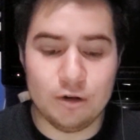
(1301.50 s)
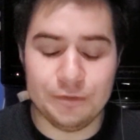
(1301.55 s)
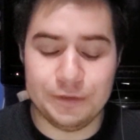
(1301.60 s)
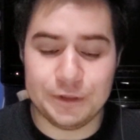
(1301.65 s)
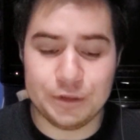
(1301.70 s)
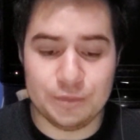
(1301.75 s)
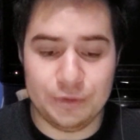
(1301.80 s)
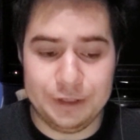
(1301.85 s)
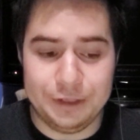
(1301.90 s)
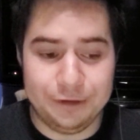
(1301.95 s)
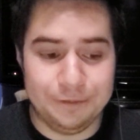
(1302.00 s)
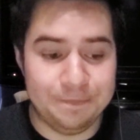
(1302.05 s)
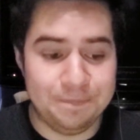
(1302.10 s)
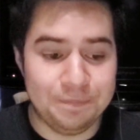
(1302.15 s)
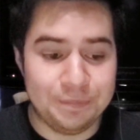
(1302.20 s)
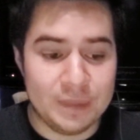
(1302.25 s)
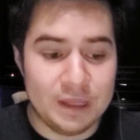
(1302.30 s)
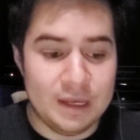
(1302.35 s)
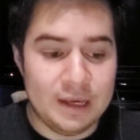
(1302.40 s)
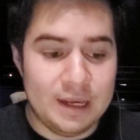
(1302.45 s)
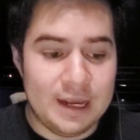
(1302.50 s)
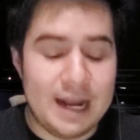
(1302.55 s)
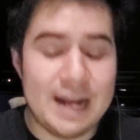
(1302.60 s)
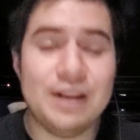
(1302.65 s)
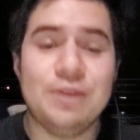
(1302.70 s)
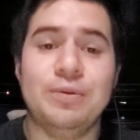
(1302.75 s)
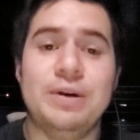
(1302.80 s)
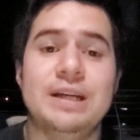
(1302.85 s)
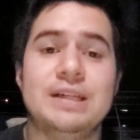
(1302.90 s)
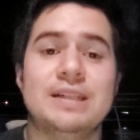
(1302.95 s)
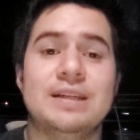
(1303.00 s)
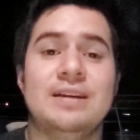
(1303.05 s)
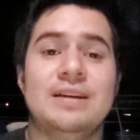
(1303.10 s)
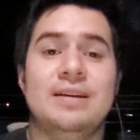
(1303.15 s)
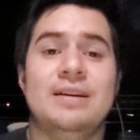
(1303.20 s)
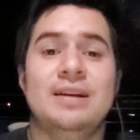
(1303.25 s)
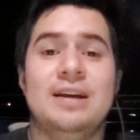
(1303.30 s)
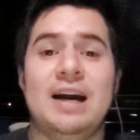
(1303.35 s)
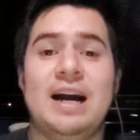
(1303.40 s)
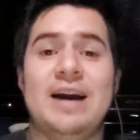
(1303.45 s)
Twitter. Anyways,
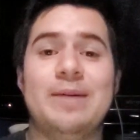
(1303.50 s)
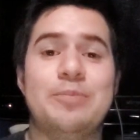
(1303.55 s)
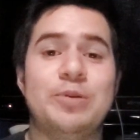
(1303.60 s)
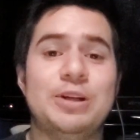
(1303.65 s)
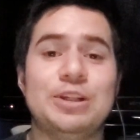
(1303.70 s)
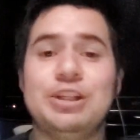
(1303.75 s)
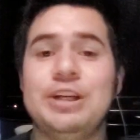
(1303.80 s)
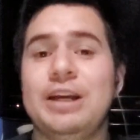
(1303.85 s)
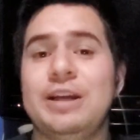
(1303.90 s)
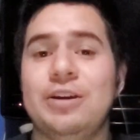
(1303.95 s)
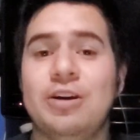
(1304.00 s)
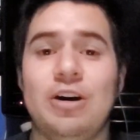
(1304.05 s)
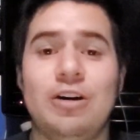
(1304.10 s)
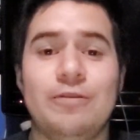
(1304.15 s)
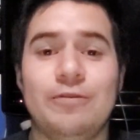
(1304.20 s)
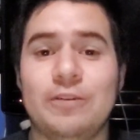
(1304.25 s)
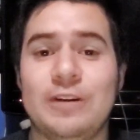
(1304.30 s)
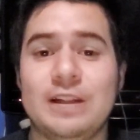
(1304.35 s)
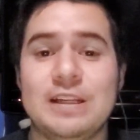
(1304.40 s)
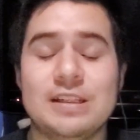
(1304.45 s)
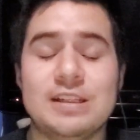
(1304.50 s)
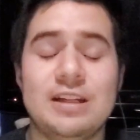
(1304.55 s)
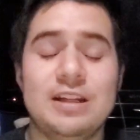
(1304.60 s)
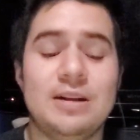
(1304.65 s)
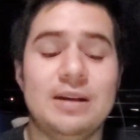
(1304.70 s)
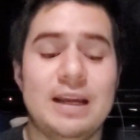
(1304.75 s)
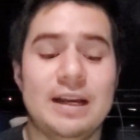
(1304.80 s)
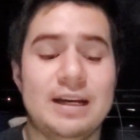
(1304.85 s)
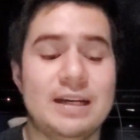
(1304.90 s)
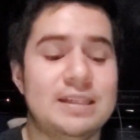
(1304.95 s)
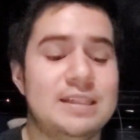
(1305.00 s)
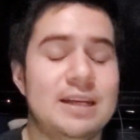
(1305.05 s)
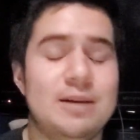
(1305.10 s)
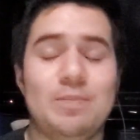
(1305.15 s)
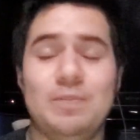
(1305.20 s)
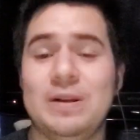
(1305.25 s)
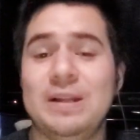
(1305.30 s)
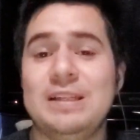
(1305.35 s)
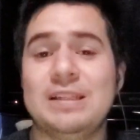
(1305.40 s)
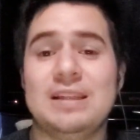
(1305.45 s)
I appreciate y'all for listening. Like I
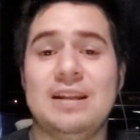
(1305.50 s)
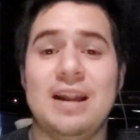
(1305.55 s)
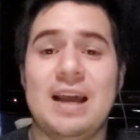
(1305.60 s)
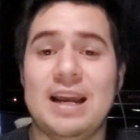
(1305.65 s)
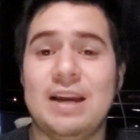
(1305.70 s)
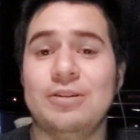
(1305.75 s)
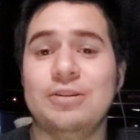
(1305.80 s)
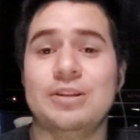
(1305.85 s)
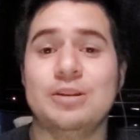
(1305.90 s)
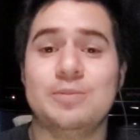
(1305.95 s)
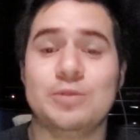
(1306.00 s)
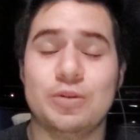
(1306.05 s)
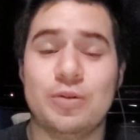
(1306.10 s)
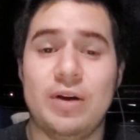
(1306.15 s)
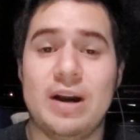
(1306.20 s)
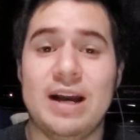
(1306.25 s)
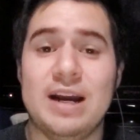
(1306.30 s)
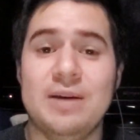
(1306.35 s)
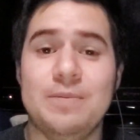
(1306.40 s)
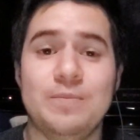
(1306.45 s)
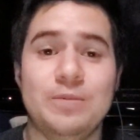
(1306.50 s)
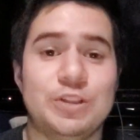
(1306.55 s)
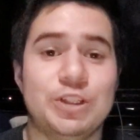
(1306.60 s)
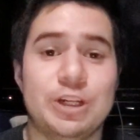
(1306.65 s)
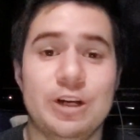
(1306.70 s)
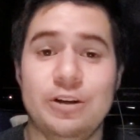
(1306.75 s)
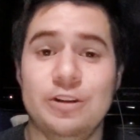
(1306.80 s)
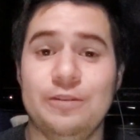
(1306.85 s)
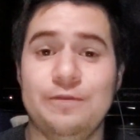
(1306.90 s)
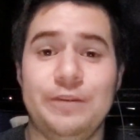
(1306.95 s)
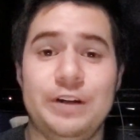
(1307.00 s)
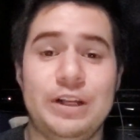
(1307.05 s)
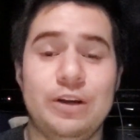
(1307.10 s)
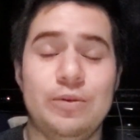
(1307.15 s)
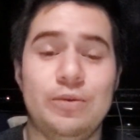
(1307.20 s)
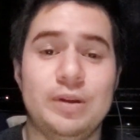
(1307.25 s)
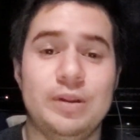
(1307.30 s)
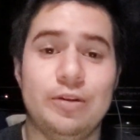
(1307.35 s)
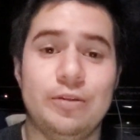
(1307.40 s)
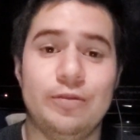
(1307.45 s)
said, please like or subscribe. Share the
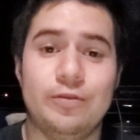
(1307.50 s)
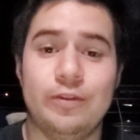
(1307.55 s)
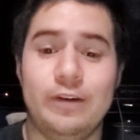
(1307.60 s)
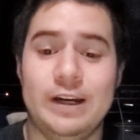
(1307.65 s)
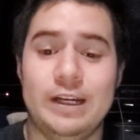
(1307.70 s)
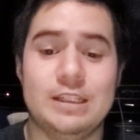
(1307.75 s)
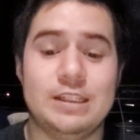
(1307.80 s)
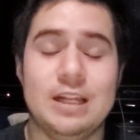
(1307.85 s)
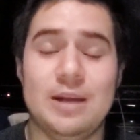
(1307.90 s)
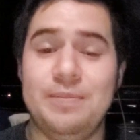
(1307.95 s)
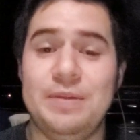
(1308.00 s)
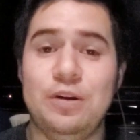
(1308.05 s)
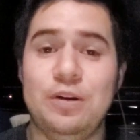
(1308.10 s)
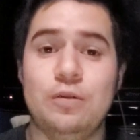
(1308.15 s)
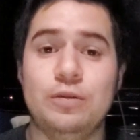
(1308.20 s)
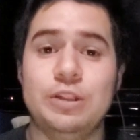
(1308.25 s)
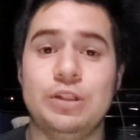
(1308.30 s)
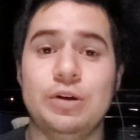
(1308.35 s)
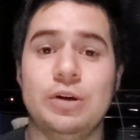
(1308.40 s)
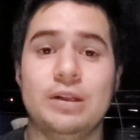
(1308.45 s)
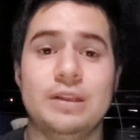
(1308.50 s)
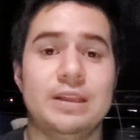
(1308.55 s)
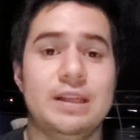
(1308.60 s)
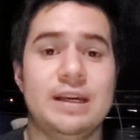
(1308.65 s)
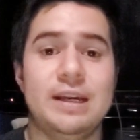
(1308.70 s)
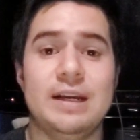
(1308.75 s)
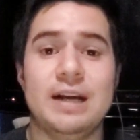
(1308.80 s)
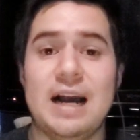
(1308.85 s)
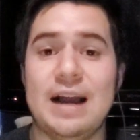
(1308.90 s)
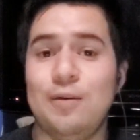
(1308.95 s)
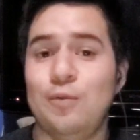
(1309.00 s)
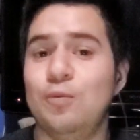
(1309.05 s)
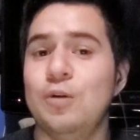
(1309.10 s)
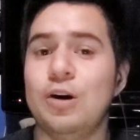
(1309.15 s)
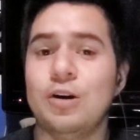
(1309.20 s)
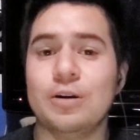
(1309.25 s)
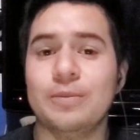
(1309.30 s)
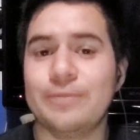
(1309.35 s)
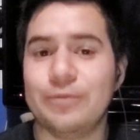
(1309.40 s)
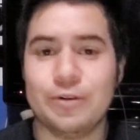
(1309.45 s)
video with your friends. Let me know what y'all think. I
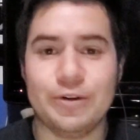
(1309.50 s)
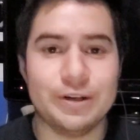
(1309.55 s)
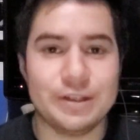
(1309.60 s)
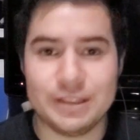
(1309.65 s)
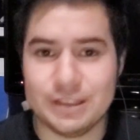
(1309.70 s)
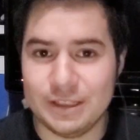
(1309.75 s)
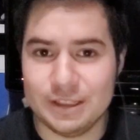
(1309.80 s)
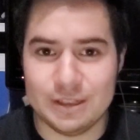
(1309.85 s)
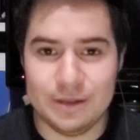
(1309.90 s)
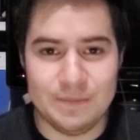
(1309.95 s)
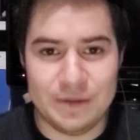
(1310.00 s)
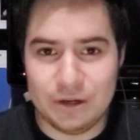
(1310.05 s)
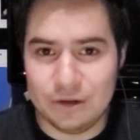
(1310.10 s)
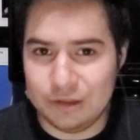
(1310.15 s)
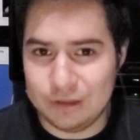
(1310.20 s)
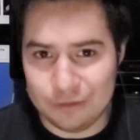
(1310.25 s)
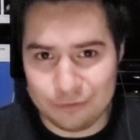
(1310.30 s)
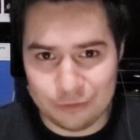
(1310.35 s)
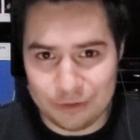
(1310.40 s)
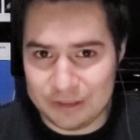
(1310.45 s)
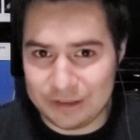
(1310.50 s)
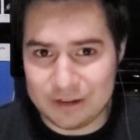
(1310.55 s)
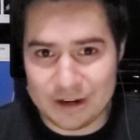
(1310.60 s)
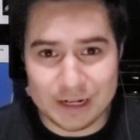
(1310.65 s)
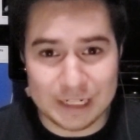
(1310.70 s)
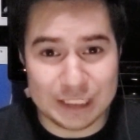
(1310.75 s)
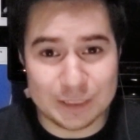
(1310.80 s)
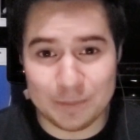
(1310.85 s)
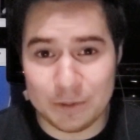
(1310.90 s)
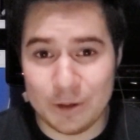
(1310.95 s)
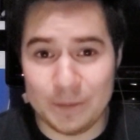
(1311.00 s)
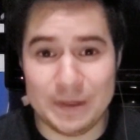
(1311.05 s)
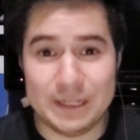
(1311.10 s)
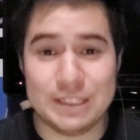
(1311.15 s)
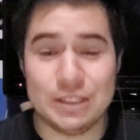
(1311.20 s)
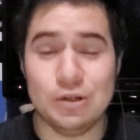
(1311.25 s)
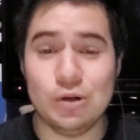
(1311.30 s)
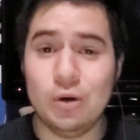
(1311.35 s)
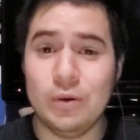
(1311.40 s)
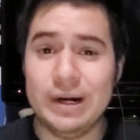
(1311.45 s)
welcome criticism here in the Free Thought
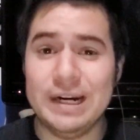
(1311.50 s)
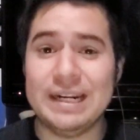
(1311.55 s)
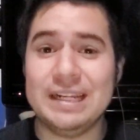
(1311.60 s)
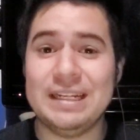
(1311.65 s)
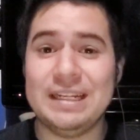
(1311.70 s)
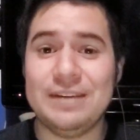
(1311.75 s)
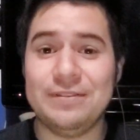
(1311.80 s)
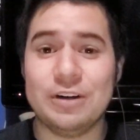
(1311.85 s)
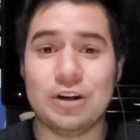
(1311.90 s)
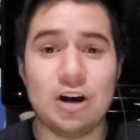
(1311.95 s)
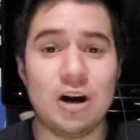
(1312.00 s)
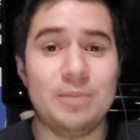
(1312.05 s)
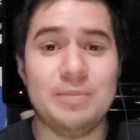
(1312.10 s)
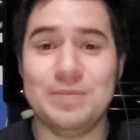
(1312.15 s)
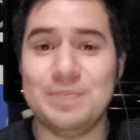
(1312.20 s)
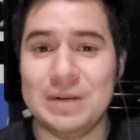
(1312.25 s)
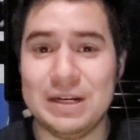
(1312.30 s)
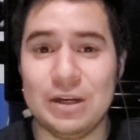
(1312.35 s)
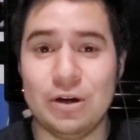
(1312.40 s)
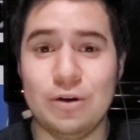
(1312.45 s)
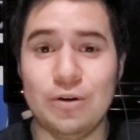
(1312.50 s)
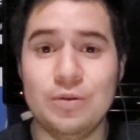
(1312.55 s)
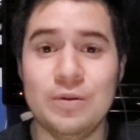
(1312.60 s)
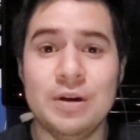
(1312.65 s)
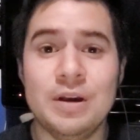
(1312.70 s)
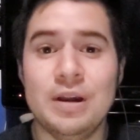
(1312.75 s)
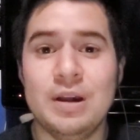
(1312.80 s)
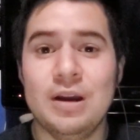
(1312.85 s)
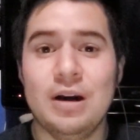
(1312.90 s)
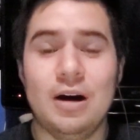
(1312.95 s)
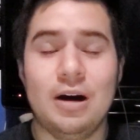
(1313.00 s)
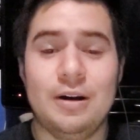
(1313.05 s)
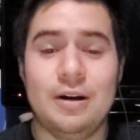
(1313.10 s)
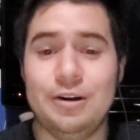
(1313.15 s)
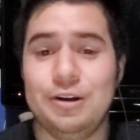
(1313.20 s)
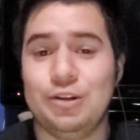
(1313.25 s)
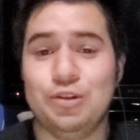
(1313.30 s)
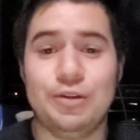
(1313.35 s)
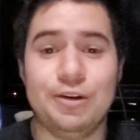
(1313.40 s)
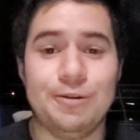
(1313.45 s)
Experiment. So go ahead and leave a comment below on
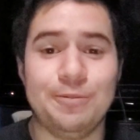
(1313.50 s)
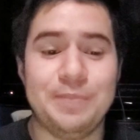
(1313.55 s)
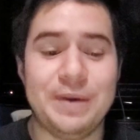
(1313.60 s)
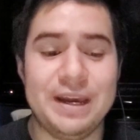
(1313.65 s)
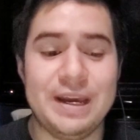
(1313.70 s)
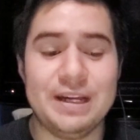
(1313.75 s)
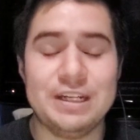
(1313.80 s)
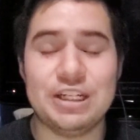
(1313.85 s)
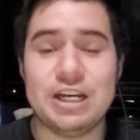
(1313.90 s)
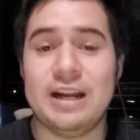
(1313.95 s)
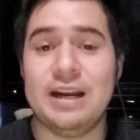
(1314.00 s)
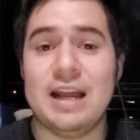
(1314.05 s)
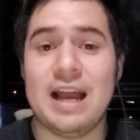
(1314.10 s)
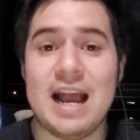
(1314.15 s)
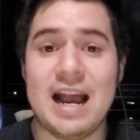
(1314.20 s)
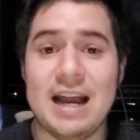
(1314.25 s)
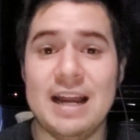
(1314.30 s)
our Twitter page at